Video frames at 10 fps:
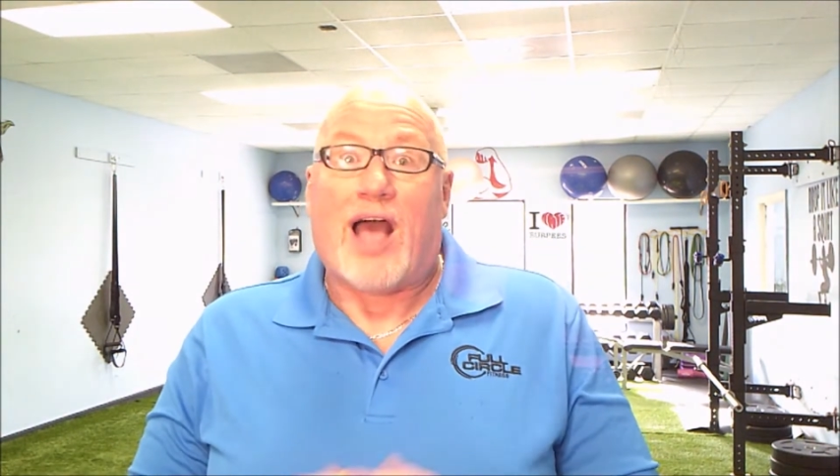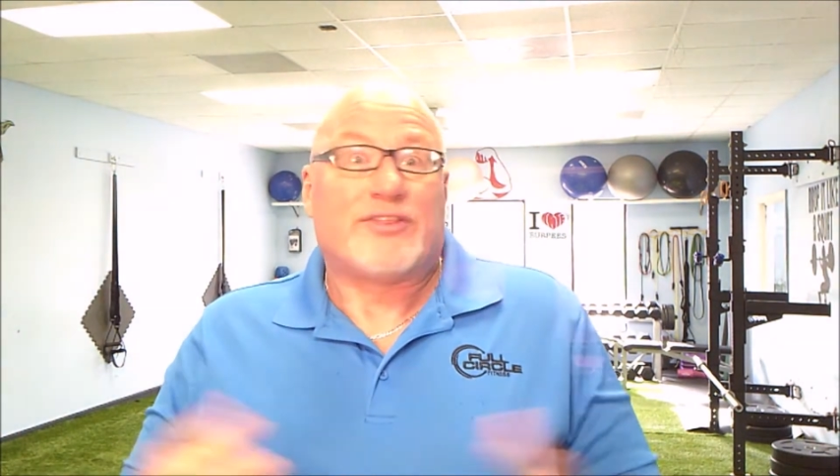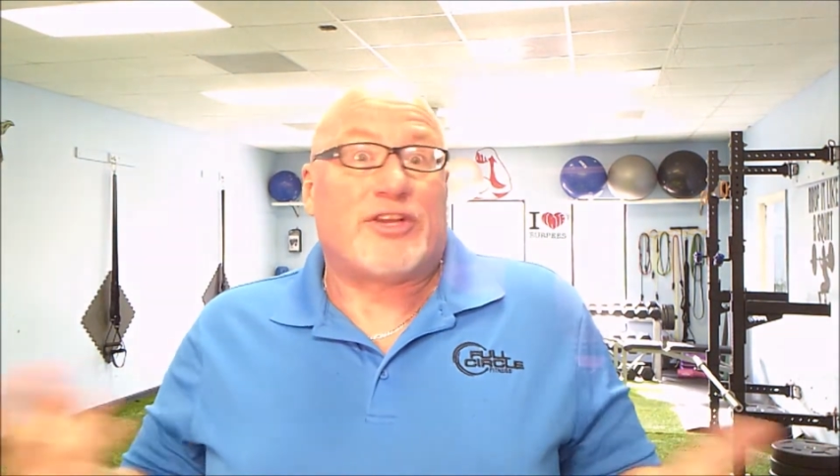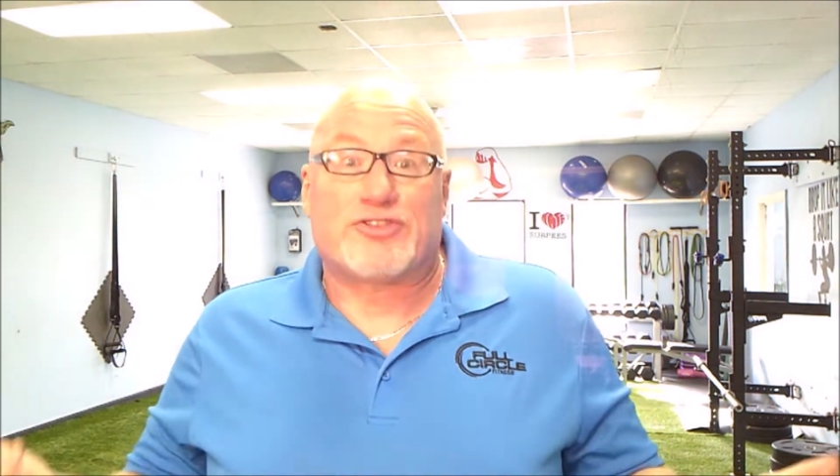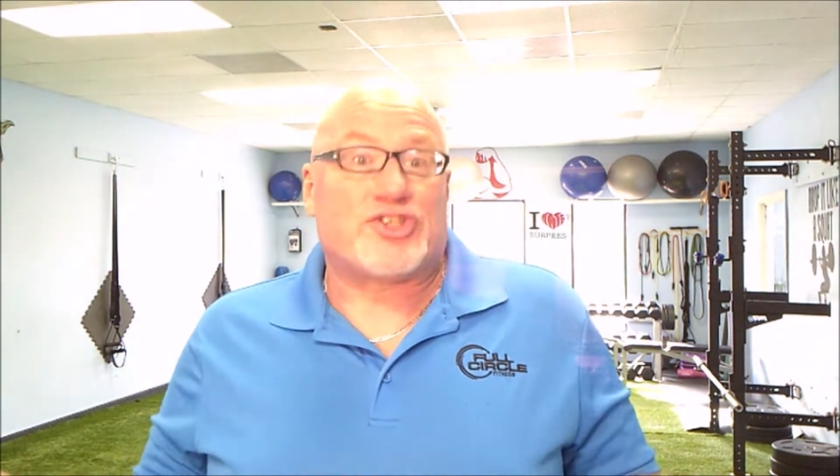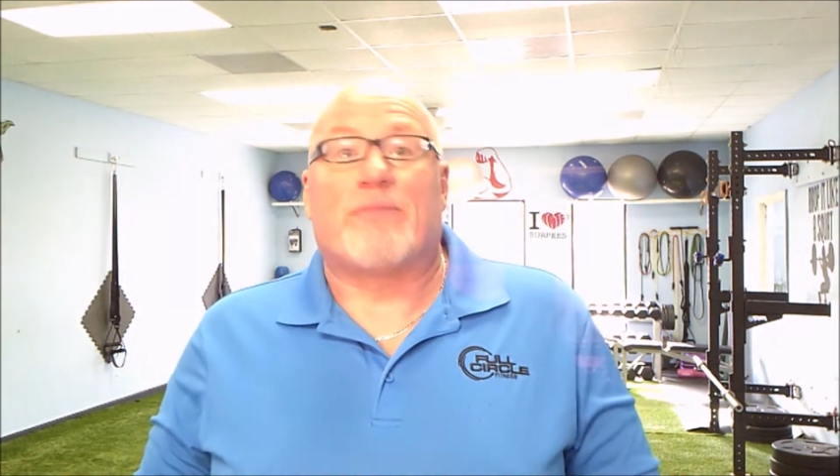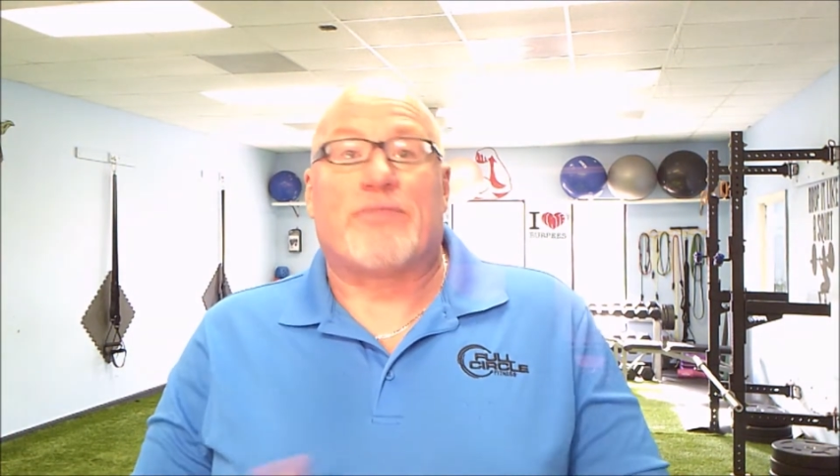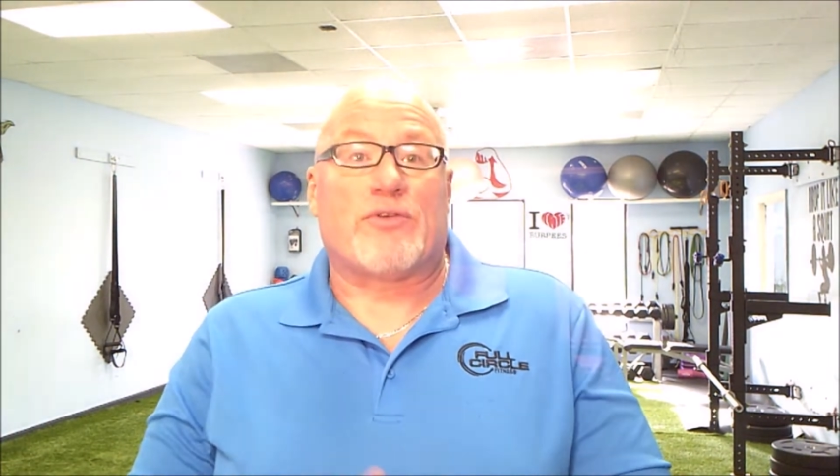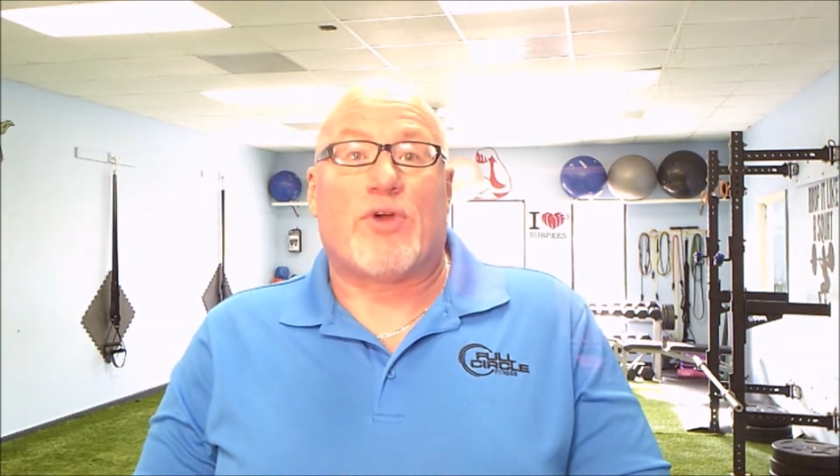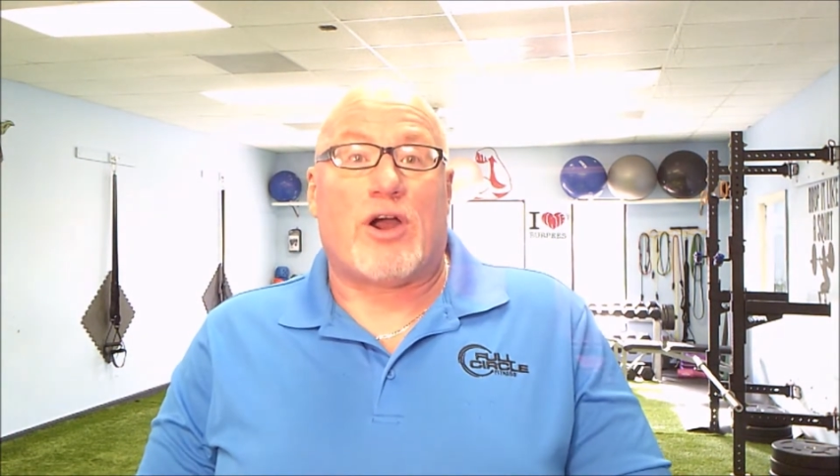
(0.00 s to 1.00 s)
There's
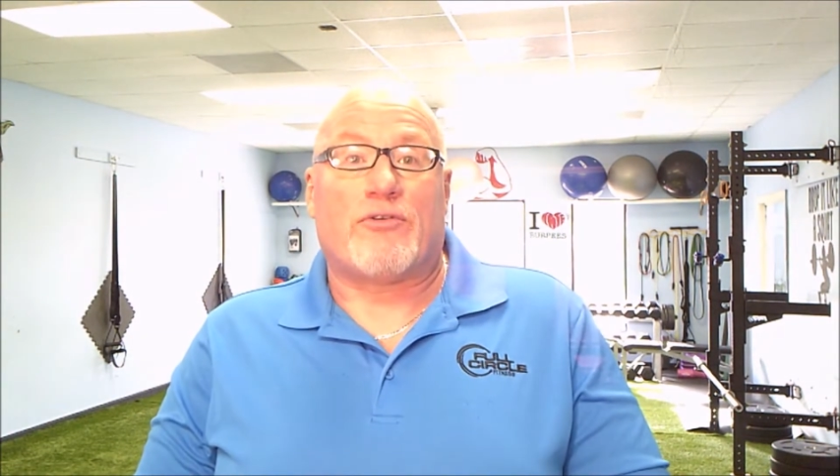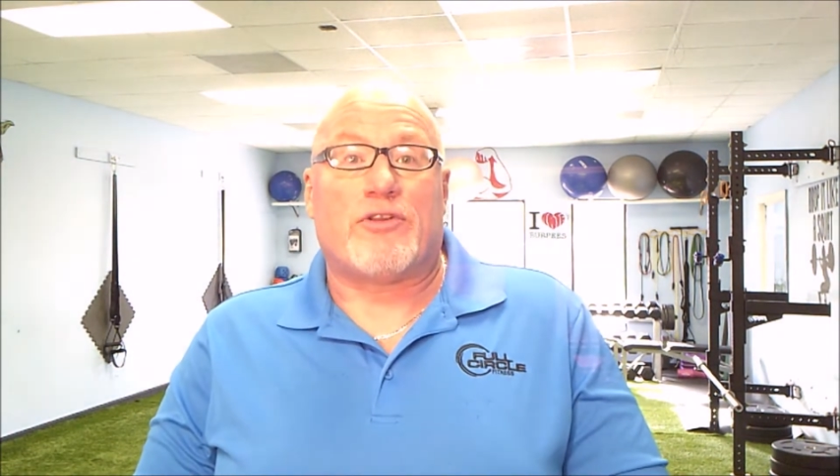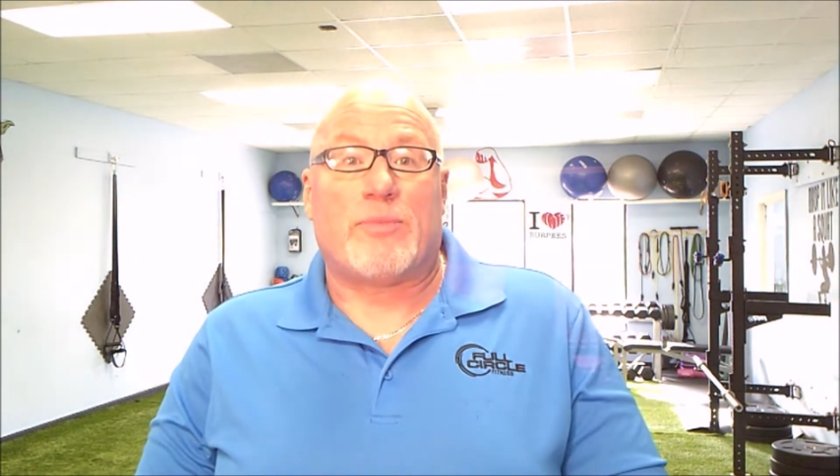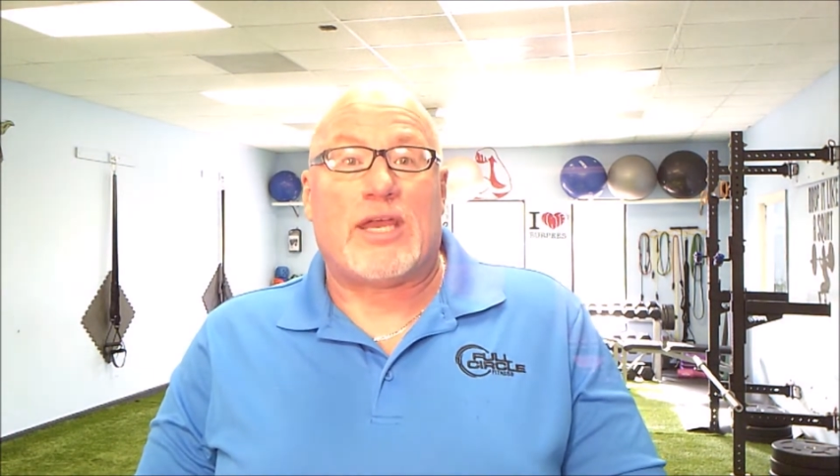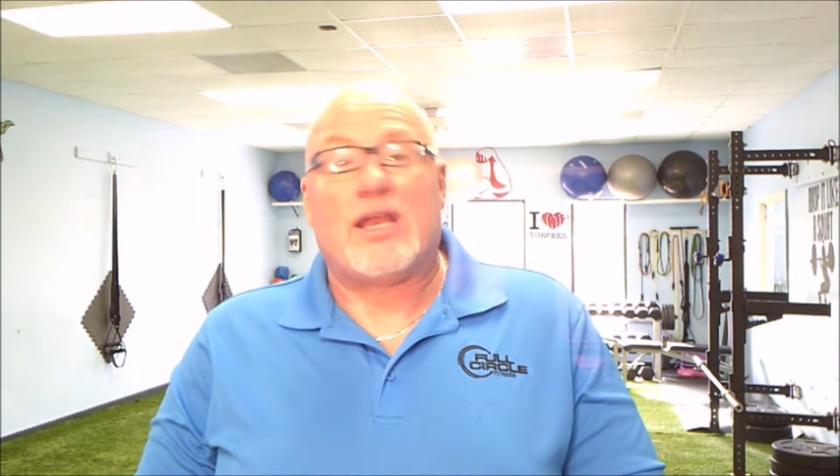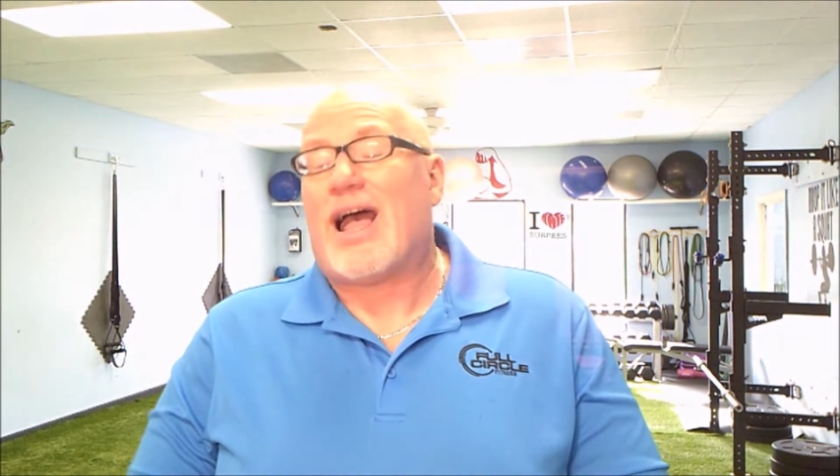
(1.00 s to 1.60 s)
something wrong with me.